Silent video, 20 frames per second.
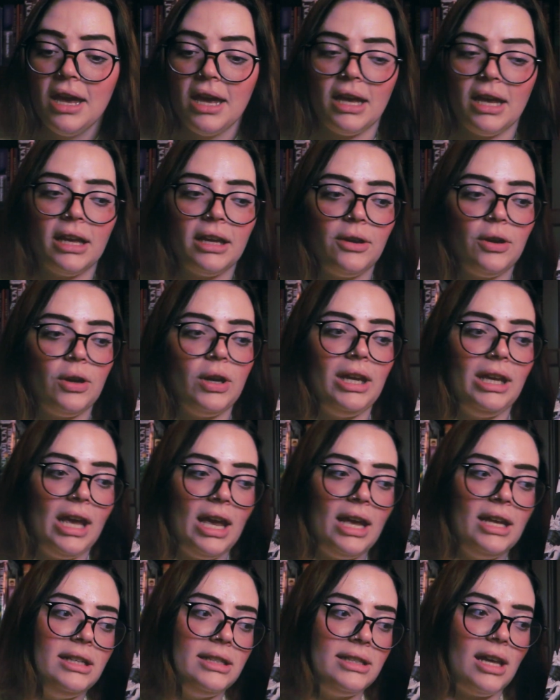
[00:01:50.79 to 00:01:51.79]
It
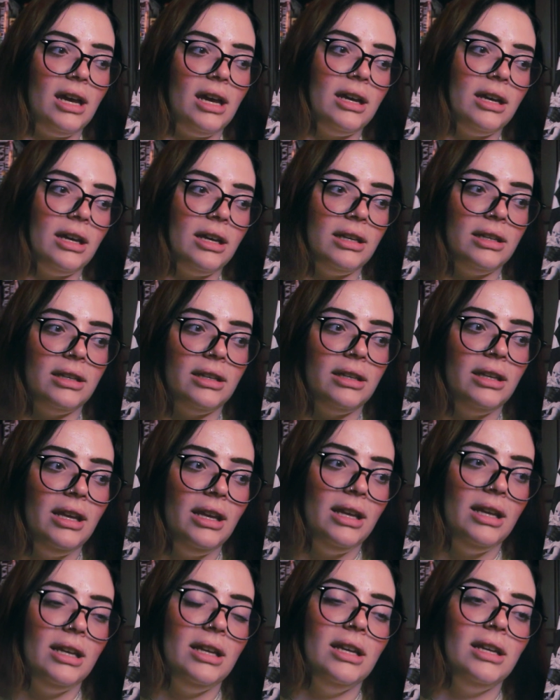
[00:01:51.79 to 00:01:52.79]
creates a
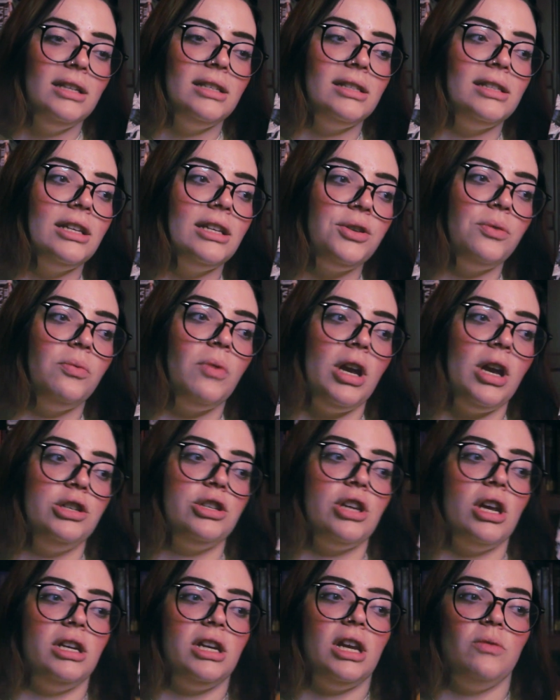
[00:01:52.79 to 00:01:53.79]

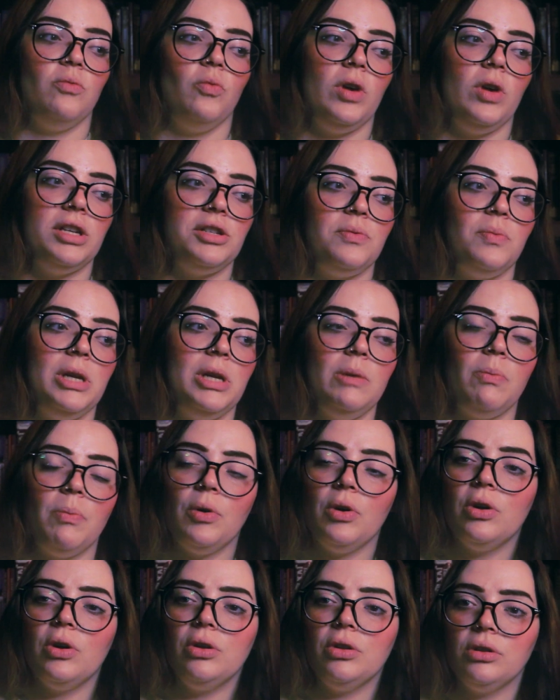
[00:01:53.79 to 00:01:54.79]
situation in which
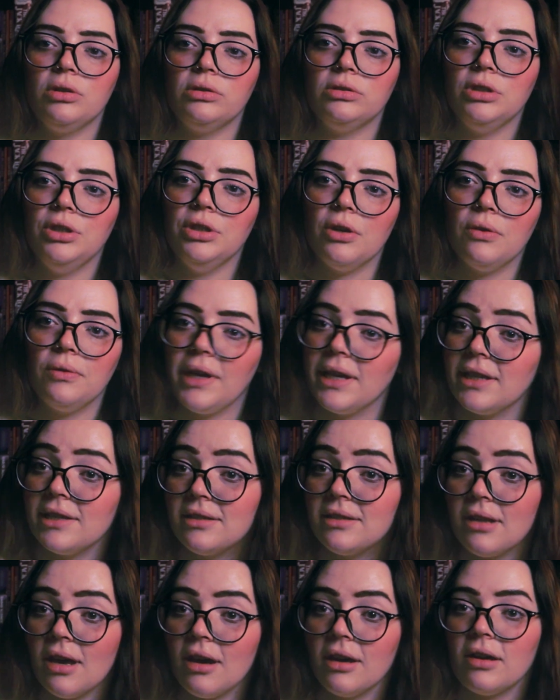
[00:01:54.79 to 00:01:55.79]
people, get
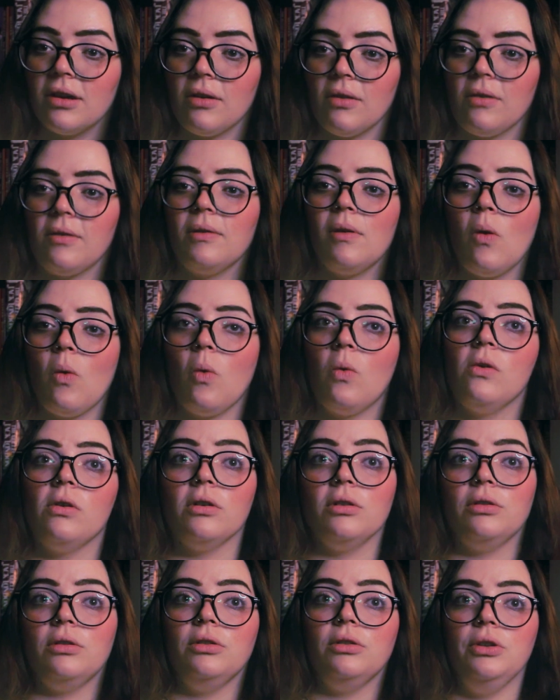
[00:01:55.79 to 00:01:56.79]
stuck
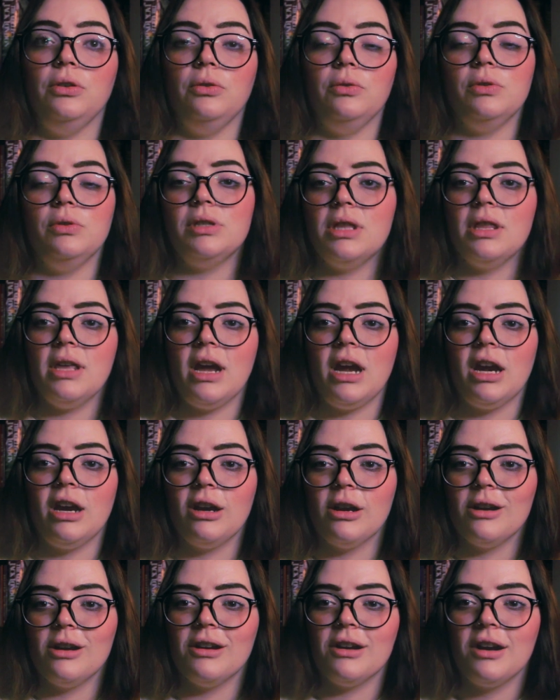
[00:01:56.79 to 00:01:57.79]
or lose
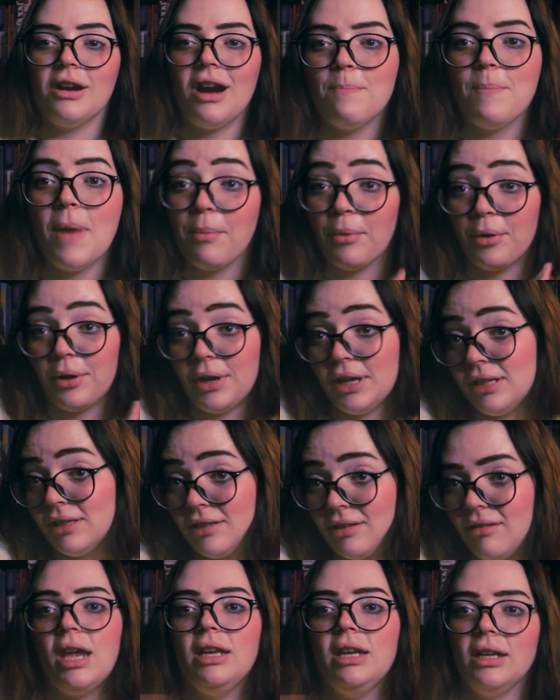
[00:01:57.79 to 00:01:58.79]
their
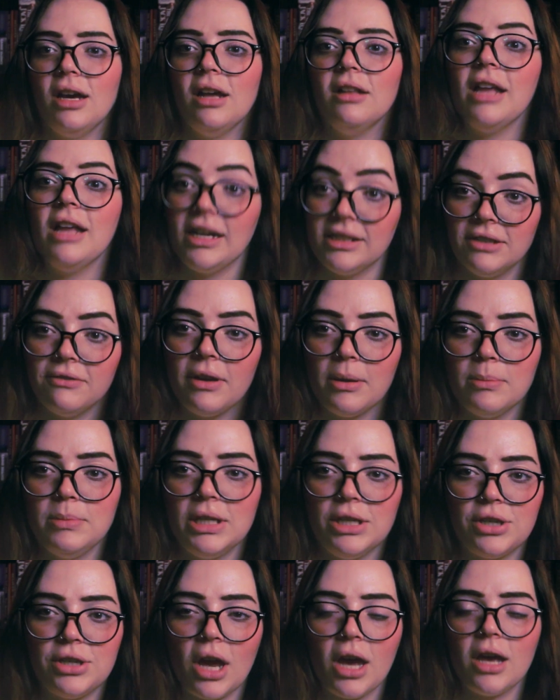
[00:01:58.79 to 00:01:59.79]
memories in collective
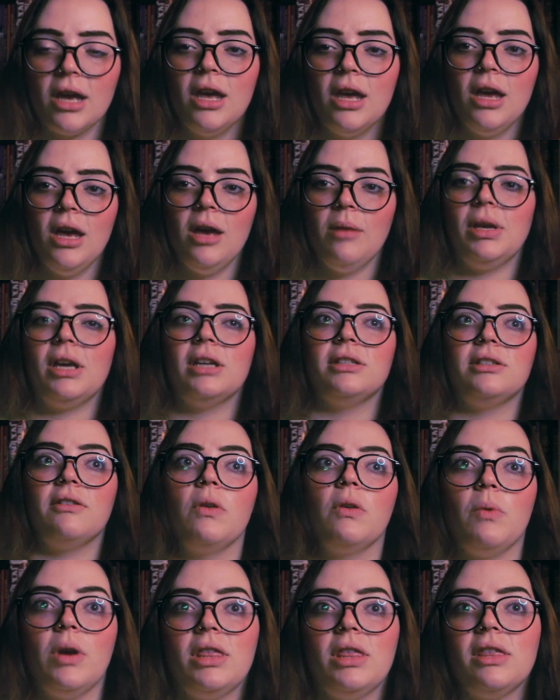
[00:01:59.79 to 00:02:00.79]
amnesia because of
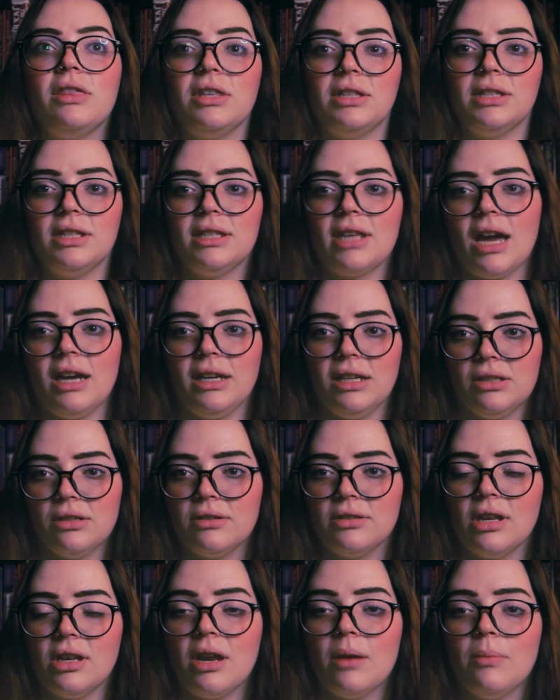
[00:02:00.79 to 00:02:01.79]
the way that the societies
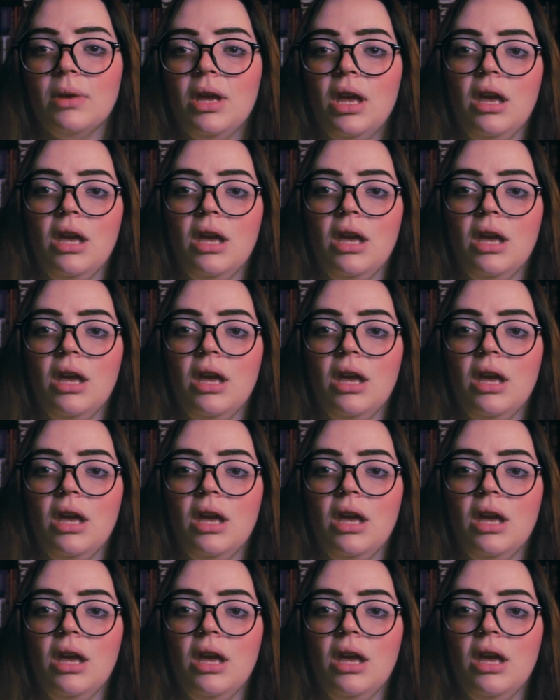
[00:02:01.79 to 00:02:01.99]
are set up.